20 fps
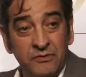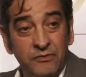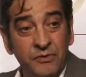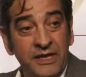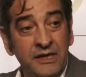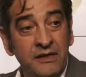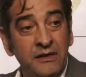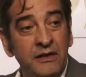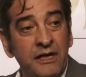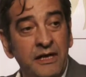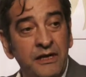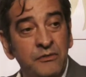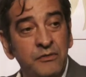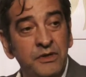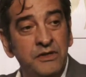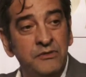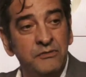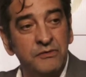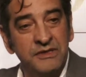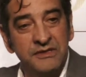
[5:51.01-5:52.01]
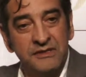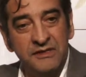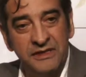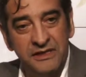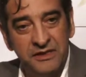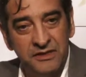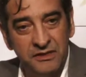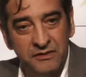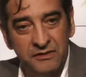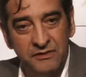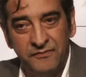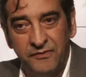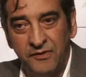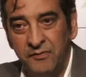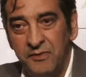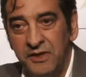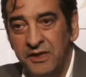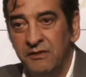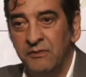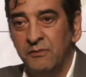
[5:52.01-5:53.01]
When I read translations, for
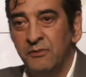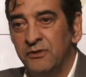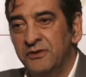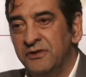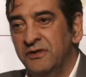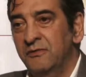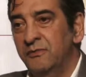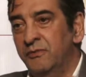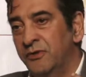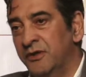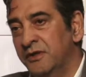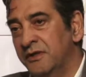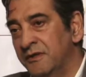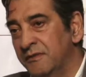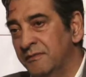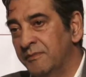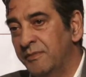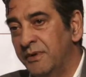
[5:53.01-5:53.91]
me the most important